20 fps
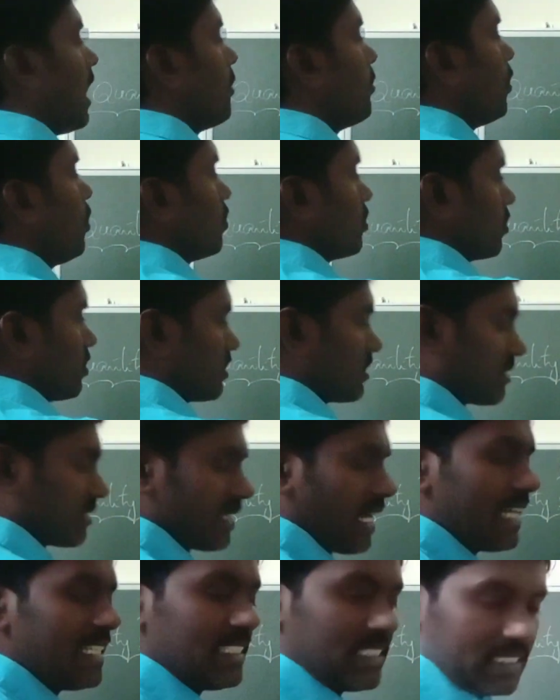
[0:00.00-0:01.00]
amount,
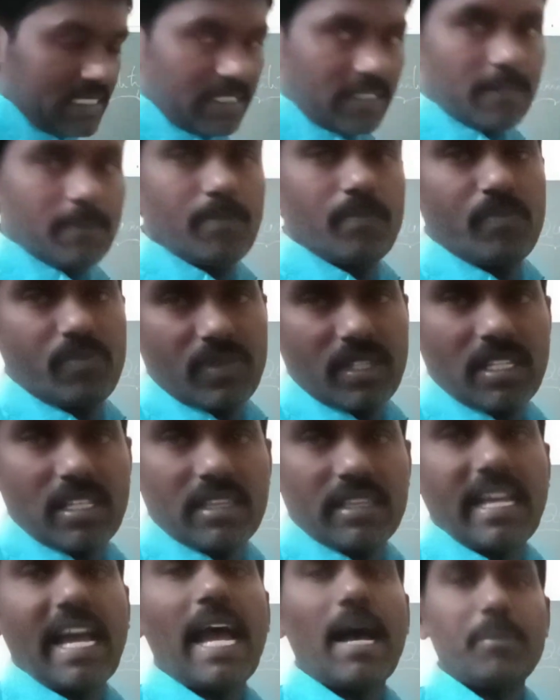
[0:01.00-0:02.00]
size,
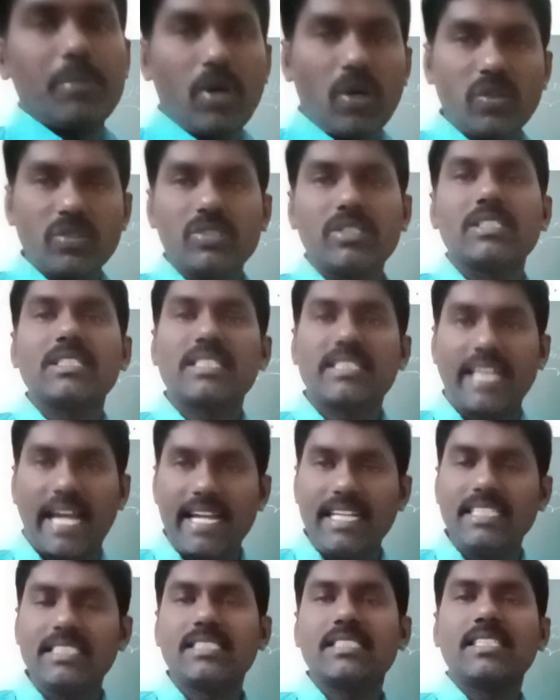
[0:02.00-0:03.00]
the amount,
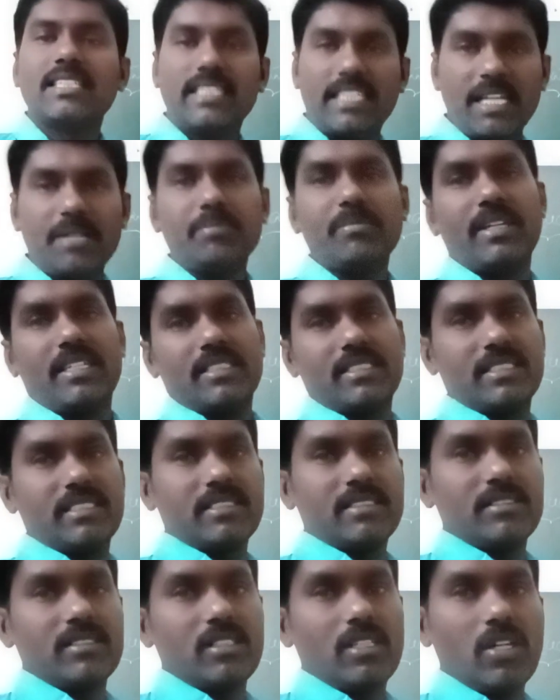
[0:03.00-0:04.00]
size, numbers.
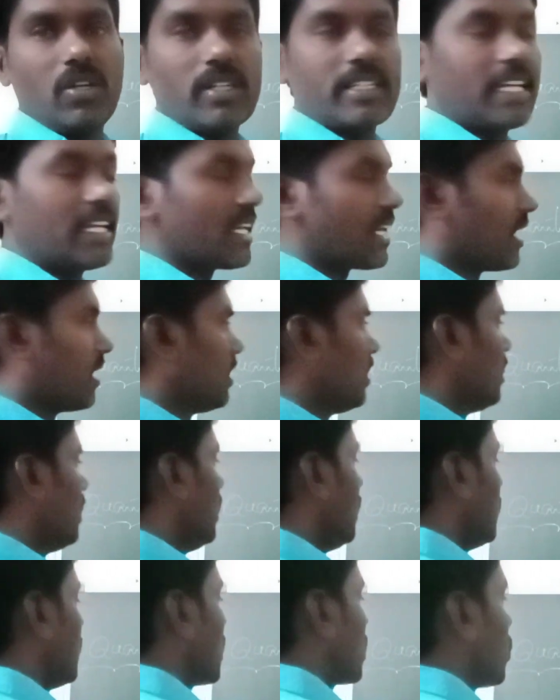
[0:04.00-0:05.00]
Okay, now
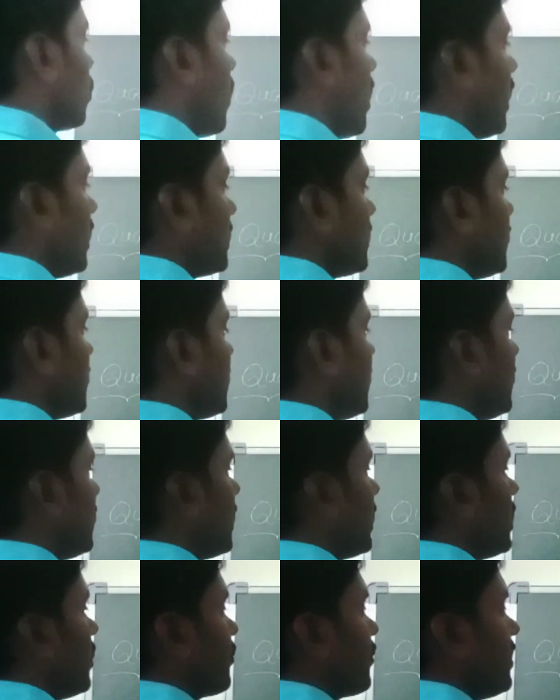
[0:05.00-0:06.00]
the quantity, the
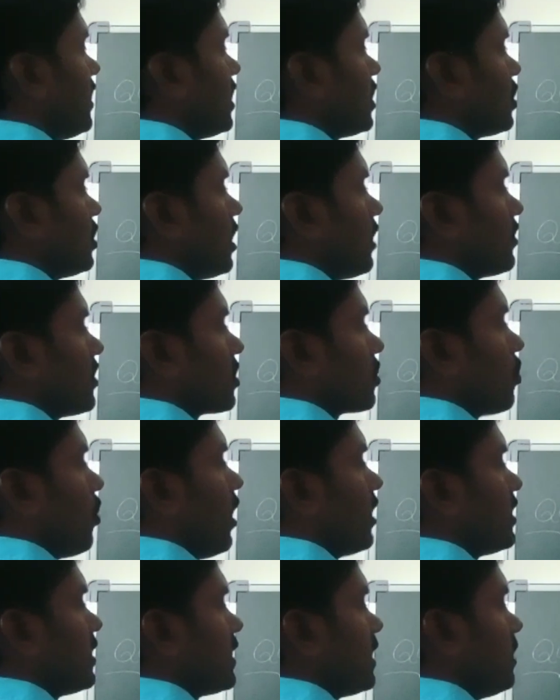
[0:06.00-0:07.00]
definition of the
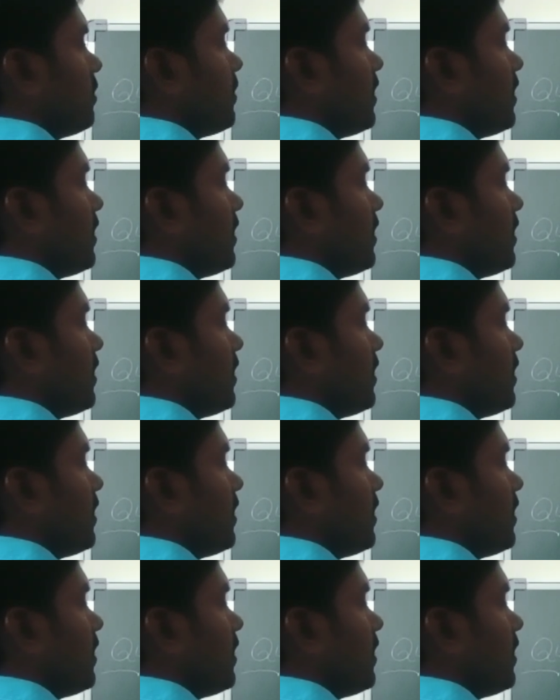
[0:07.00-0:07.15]
quantity